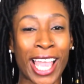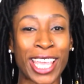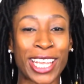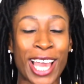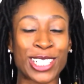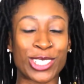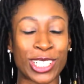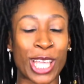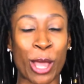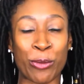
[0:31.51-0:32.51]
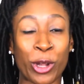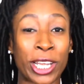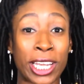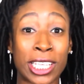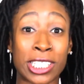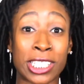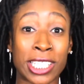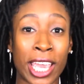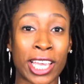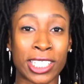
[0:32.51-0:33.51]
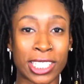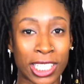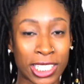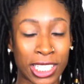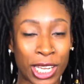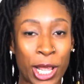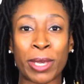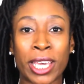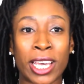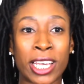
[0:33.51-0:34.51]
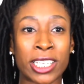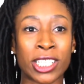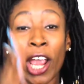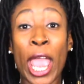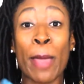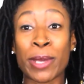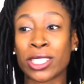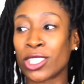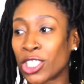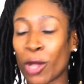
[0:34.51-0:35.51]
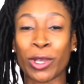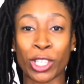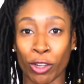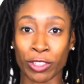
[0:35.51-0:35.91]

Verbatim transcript: I cannot stress how important it is to stay consistent because your habits show in your